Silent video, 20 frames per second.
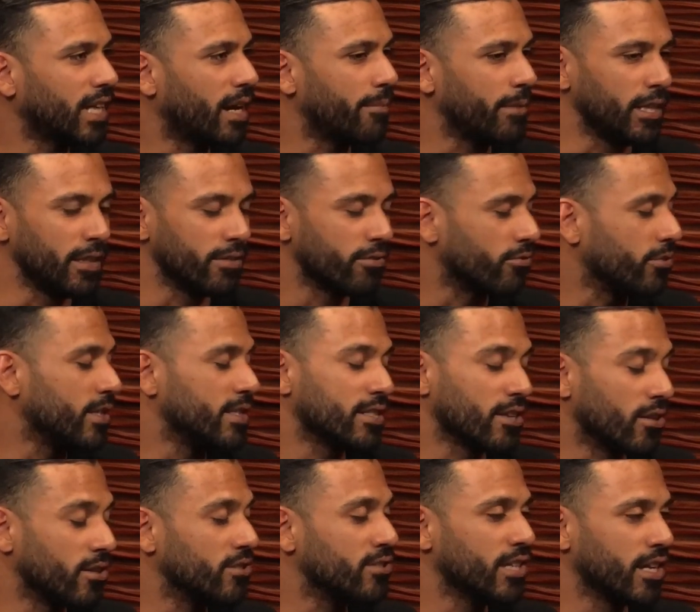
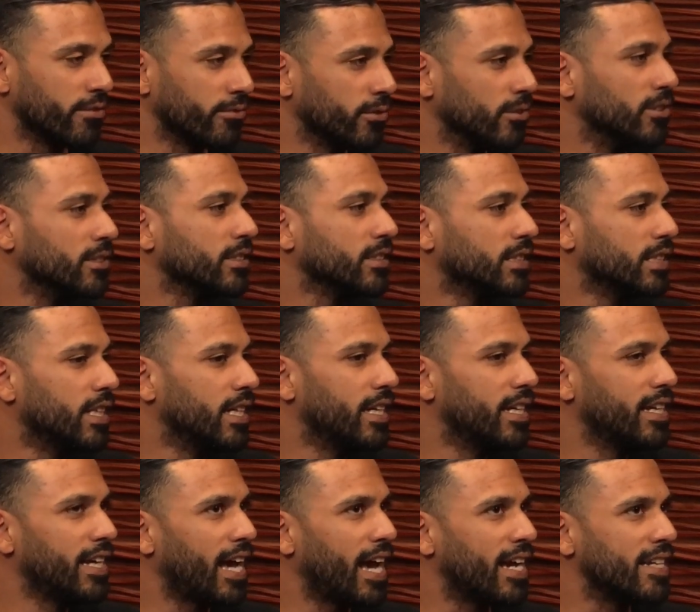3-star generals,
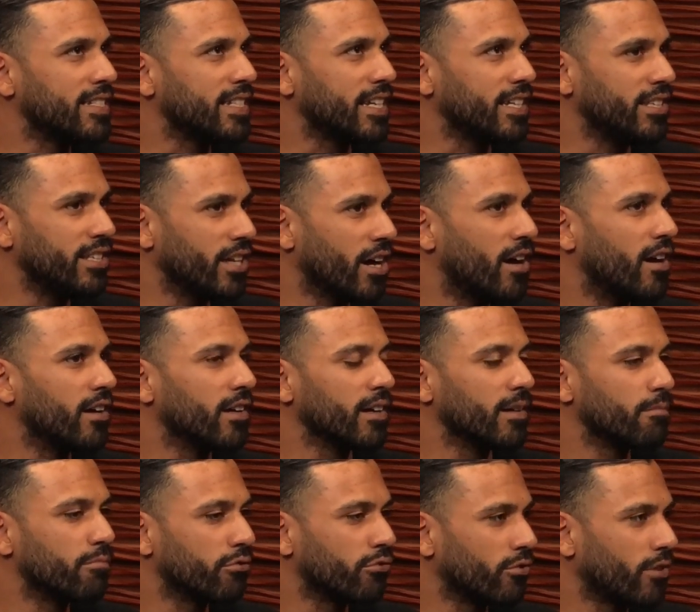as a
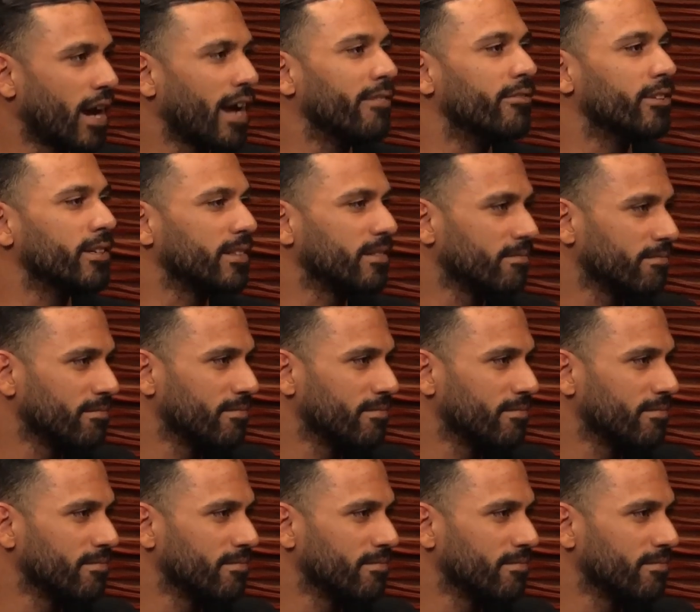young private.